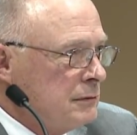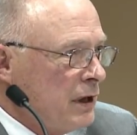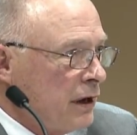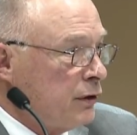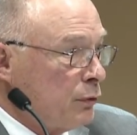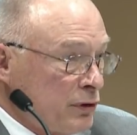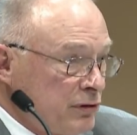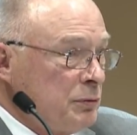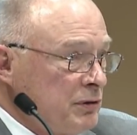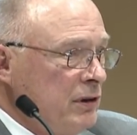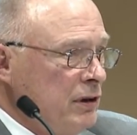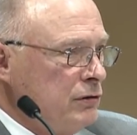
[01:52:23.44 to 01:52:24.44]
and there was
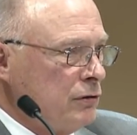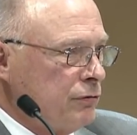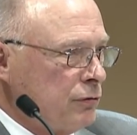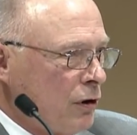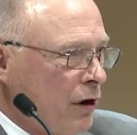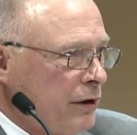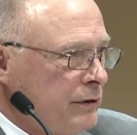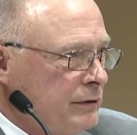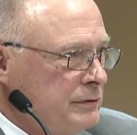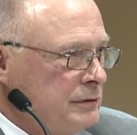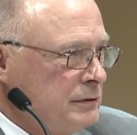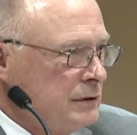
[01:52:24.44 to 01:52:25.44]
substantial fraud.
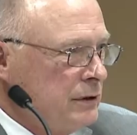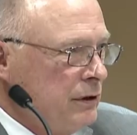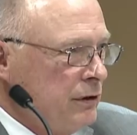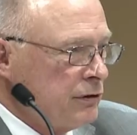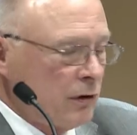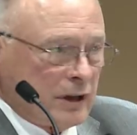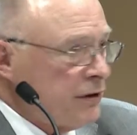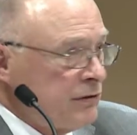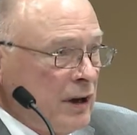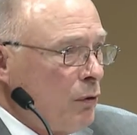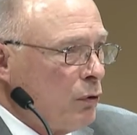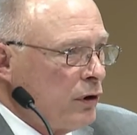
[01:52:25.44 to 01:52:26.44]
So let's
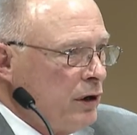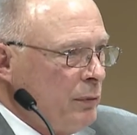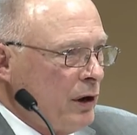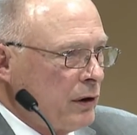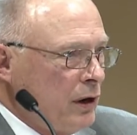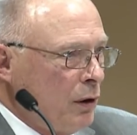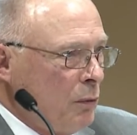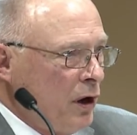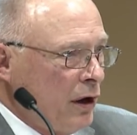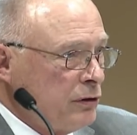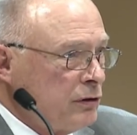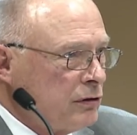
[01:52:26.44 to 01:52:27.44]
not worry about how
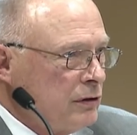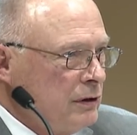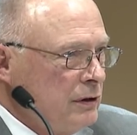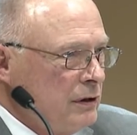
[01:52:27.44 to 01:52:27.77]
much.